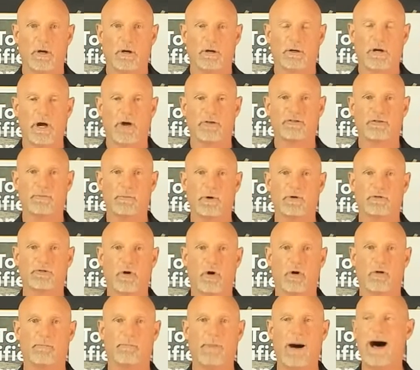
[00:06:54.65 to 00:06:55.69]
Customers
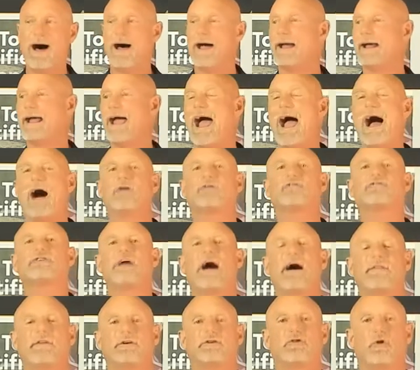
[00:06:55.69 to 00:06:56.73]
are buying
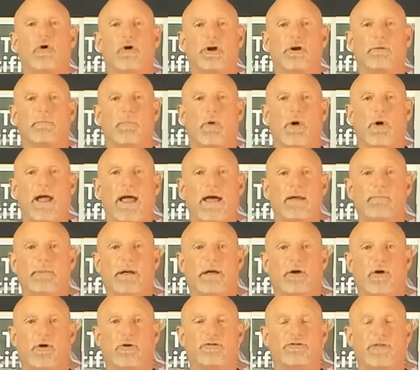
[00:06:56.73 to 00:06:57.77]
outside the Toyota brand
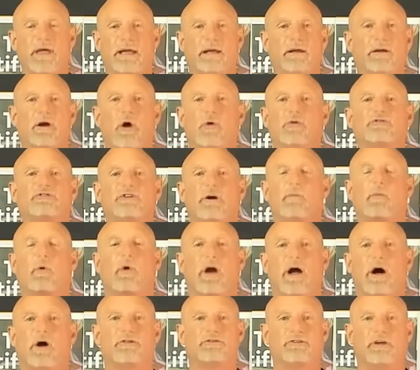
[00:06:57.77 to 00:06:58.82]
because they can go somewhere
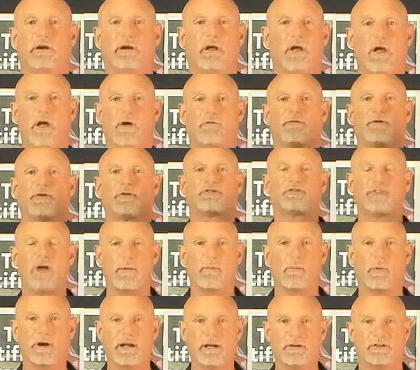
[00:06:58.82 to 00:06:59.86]
else. And for
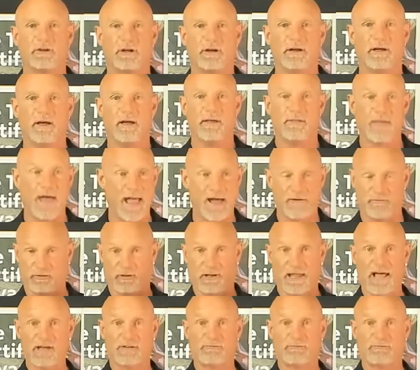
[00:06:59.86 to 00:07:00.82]
some reason, they have less